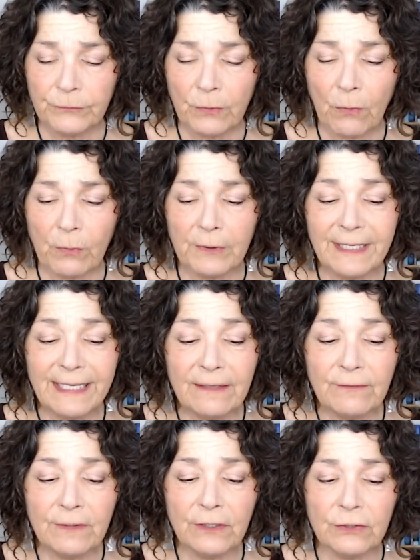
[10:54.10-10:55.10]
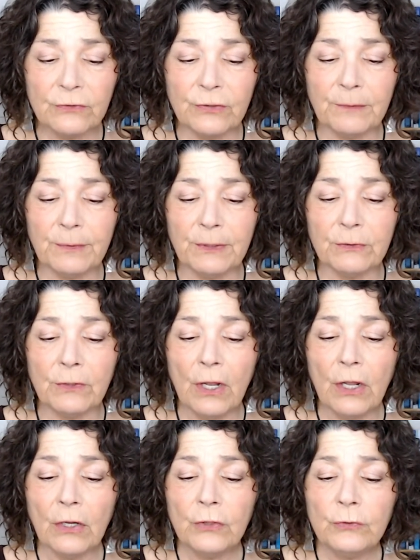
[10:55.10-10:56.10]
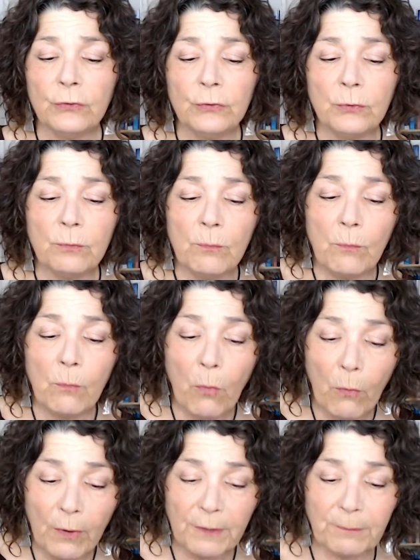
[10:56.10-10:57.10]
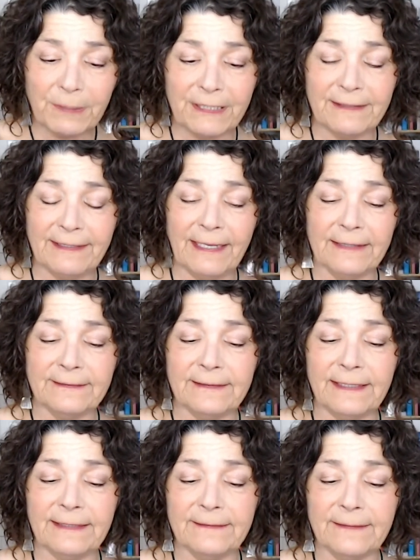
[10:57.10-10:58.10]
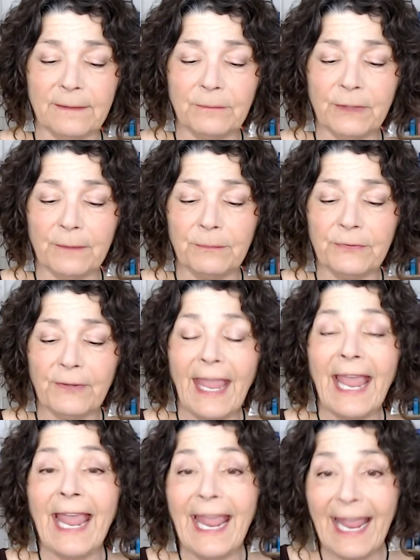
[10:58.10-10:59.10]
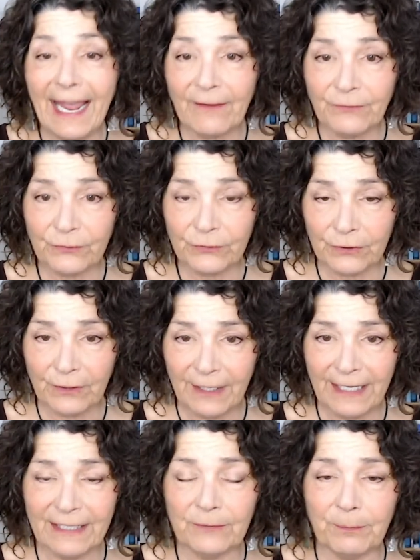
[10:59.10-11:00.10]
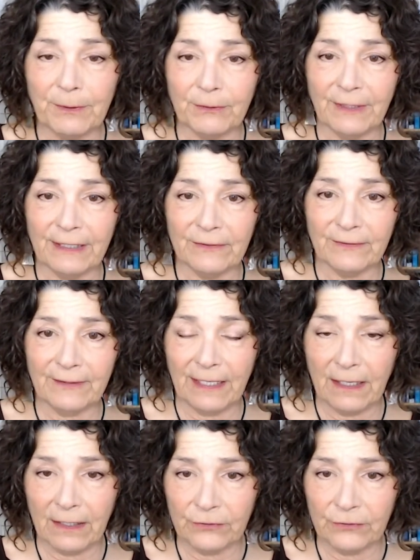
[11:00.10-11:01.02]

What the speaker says: or even contribute to more PTSD symptoms after experiencing a